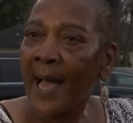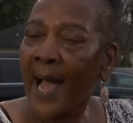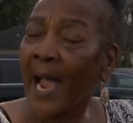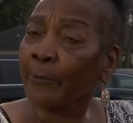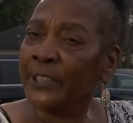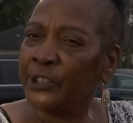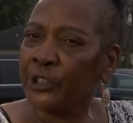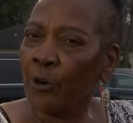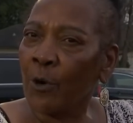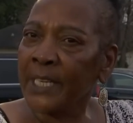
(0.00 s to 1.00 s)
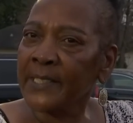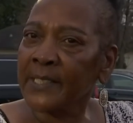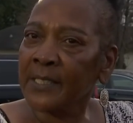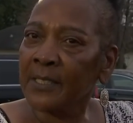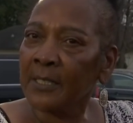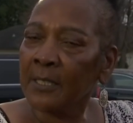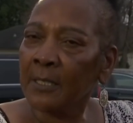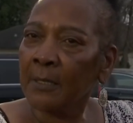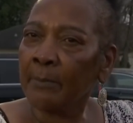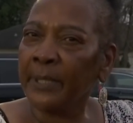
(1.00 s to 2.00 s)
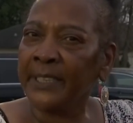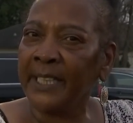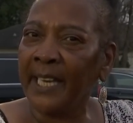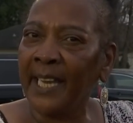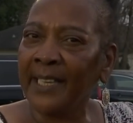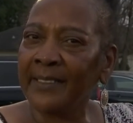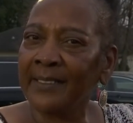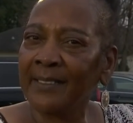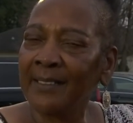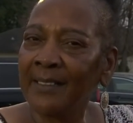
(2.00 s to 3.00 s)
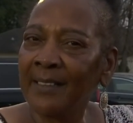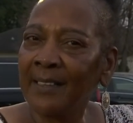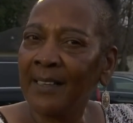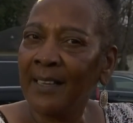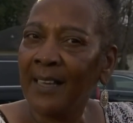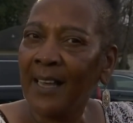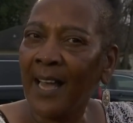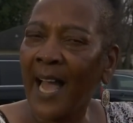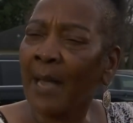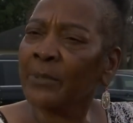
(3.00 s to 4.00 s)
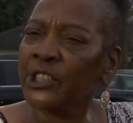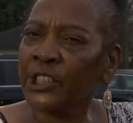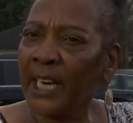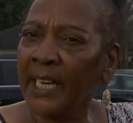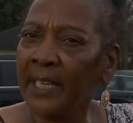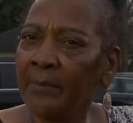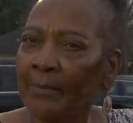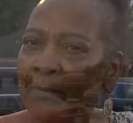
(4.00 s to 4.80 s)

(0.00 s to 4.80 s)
I rejoice, but yet I'm ashamed.